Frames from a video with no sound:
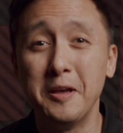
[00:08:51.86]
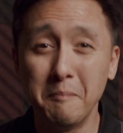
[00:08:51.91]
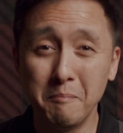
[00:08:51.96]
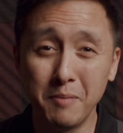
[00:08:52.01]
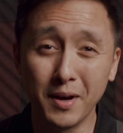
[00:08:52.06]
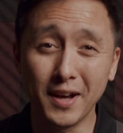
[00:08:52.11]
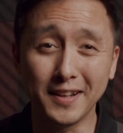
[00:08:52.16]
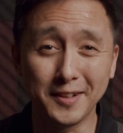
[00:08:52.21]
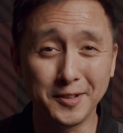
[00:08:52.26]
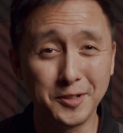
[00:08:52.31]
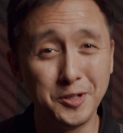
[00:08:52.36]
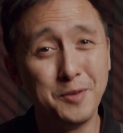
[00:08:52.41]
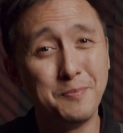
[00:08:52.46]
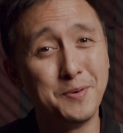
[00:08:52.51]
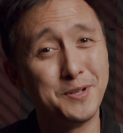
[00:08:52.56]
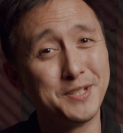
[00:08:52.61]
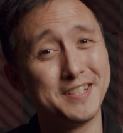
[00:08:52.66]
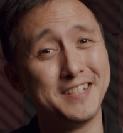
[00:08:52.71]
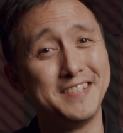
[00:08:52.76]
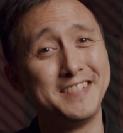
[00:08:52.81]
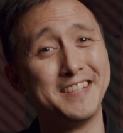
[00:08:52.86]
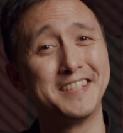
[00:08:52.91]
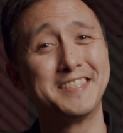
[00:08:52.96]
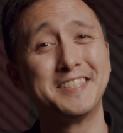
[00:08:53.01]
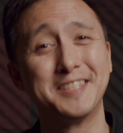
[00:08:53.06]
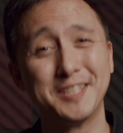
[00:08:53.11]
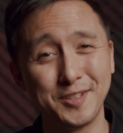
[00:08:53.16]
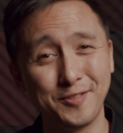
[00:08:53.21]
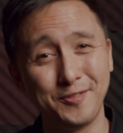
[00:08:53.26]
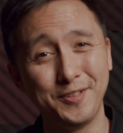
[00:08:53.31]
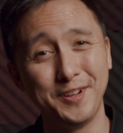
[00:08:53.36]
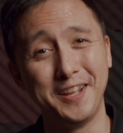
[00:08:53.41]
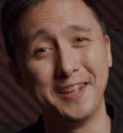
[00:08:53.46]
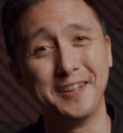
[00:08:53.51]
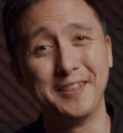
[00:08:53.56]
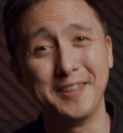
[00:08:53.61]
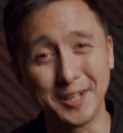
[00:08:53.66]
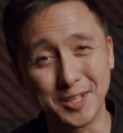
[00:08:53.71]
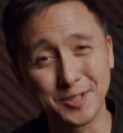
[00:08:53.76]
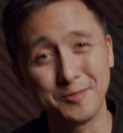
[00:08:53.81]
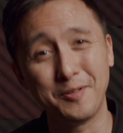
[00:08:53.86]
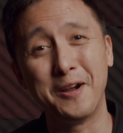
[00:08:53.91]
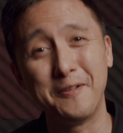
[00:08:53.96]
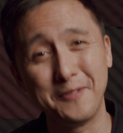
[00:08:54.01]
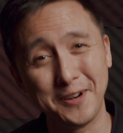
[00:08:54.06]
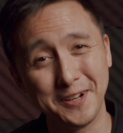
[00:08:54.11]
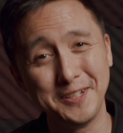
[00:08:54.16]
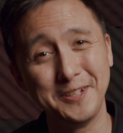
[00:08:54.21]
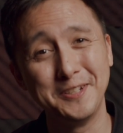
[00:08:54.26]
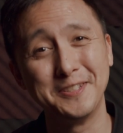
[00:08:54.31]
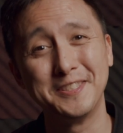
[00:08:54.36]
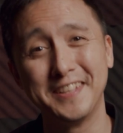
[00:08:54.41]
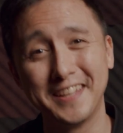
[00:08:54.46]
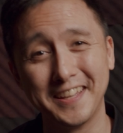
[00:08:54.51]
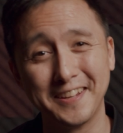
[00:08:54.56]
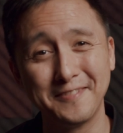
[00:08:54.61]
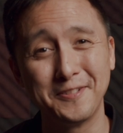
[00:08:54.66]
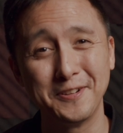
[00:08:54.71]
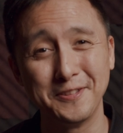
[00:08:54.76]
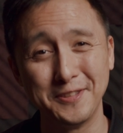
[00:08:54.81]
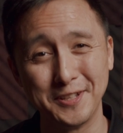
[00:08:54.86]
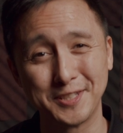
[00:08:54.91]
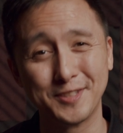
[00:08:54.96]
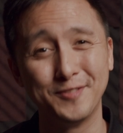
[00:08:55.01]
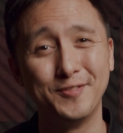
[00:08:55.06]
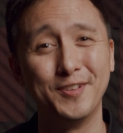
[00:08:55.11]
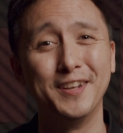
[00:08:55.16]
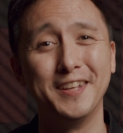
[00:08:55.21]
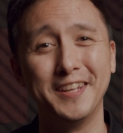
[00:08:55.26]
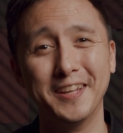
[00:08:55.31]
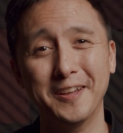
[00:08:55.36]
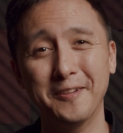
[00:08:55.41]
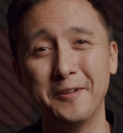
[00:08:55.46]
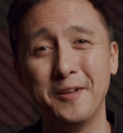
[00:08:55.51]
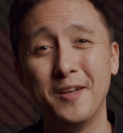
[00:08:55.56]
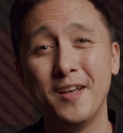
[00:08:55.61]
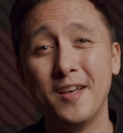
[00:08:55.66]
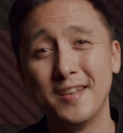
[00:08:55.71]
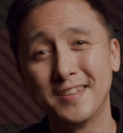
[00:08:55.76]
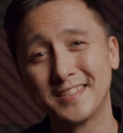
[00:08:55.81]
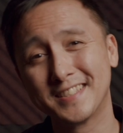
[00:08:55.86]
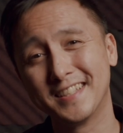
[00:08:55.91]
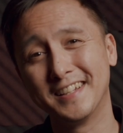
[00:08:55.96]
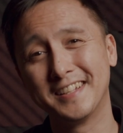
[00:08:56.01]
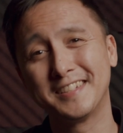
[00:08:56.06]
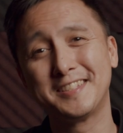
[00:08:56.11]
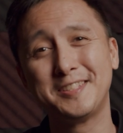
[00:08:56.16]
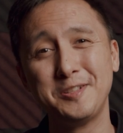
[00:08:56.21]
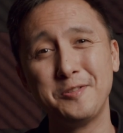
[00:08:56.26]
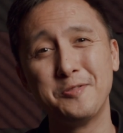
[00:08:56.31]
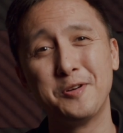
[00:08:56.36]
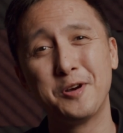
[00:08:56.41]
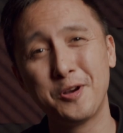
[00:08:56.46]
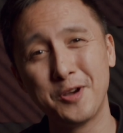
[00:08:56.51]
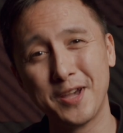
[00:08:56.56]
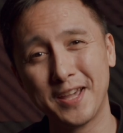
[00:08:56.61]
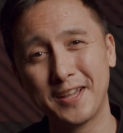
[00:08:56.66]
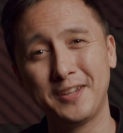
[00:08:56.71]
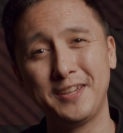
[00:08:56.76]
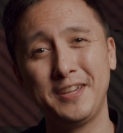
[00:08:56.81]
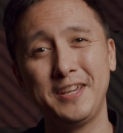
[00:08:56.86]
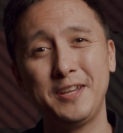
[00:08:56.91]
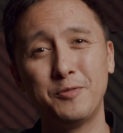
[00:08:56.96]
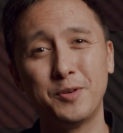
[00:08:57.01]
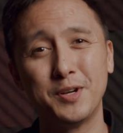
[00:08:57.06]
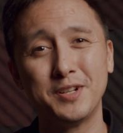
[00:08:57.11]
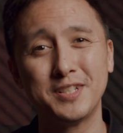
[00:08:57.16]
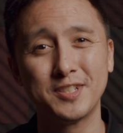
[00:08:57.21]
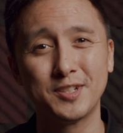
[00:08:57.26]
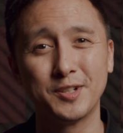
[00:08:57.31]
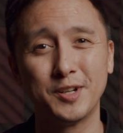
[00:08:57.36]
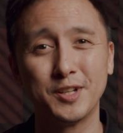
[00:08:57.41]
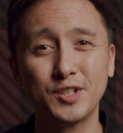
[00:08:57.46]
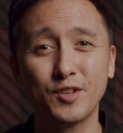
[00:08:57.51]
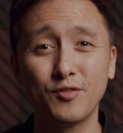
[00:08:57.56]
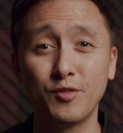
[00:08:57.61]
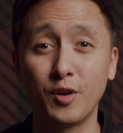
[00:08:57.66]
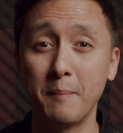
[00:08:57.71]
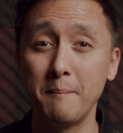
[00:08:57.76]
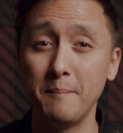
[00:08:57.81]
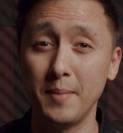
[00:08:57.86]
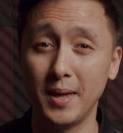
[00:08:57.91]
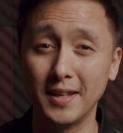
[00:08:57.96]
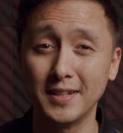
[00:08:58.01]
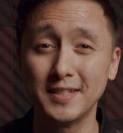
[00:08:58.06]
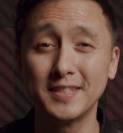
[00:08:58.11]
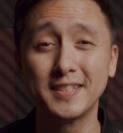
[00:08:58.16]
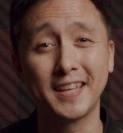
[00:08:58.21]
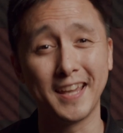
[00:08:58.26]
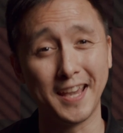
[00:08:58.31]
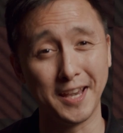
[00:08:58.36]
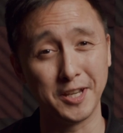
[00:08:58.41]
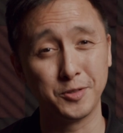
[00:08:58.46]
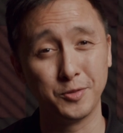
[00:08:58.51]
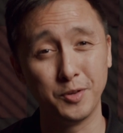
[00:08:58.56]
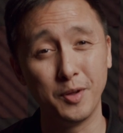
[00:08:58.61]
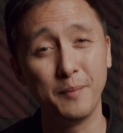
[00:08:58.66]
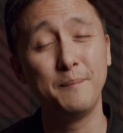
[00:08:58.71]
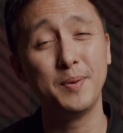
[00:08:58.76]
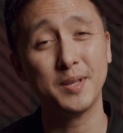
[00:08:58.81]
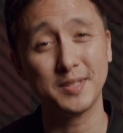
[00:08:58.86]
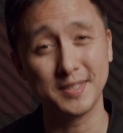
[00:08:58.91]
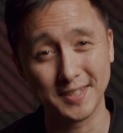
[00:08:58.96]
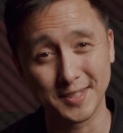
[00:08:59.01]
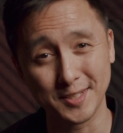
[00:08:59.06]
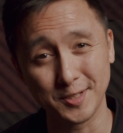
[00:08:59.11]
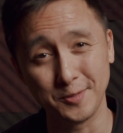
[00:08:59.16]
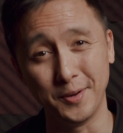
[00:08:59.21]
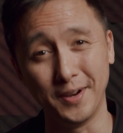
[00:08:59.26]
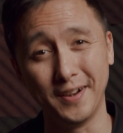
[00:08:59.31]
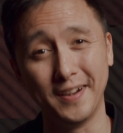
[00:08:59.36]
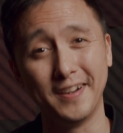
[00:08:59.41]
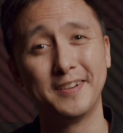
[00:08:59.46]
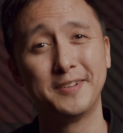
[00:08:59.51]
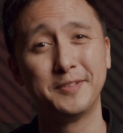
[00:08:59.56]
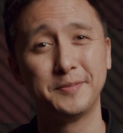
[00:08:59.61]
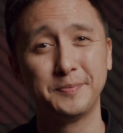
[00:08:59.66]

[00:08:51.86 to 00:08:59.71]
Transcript: But Ubersuggest is free, and that's why we're using it for this video. So let's do a quick keyword search for men's casual business wear.